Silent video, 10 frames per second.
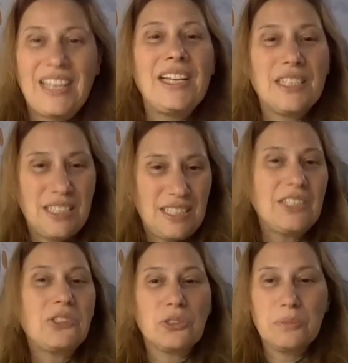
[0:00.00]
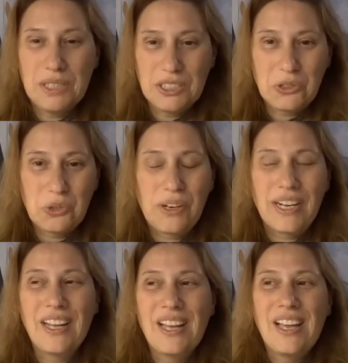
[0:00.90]
he he told me the story.
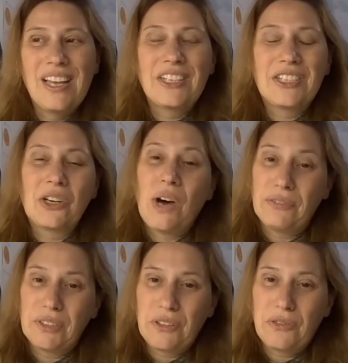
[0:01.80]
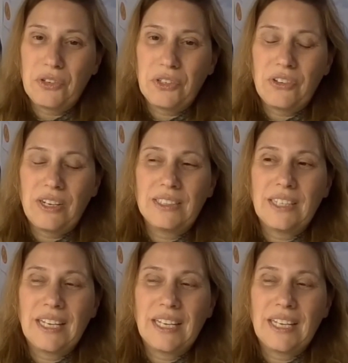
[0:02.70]
So after the funeral,